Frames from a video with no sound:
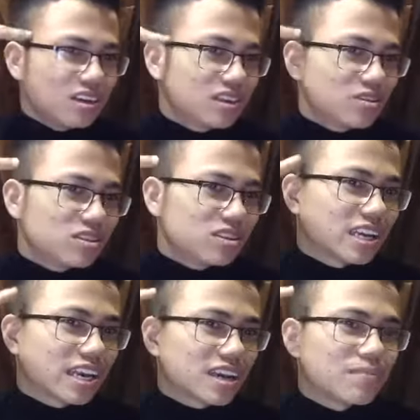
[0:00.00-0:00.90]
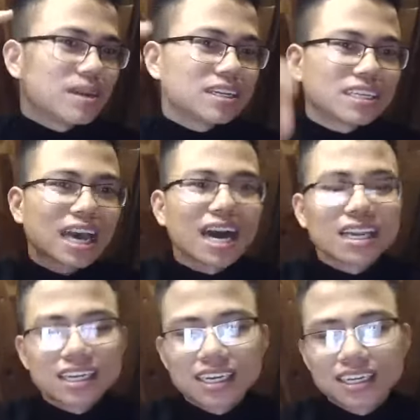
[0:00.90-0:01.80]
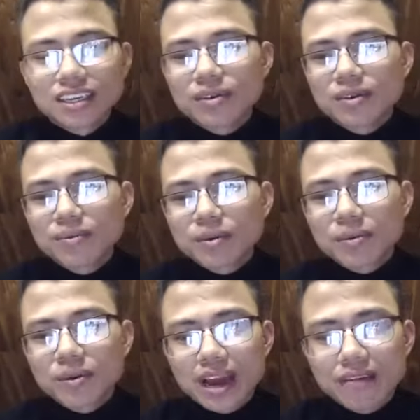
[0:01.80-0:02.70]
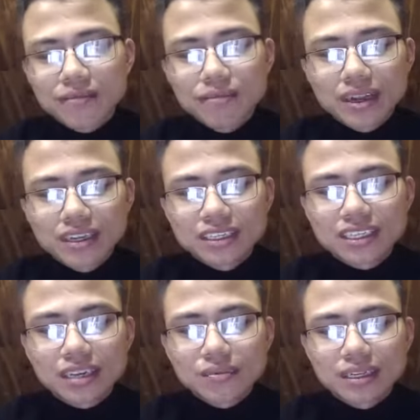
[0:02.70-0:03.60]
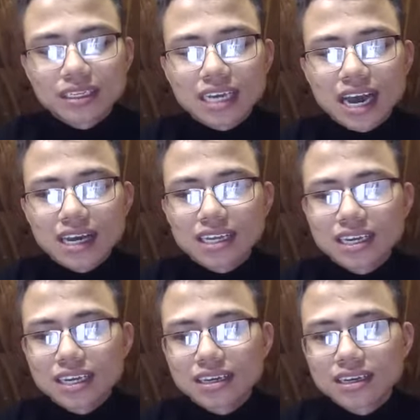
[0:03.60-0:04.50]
you sick mentality. Yo, people have a men sick mentality,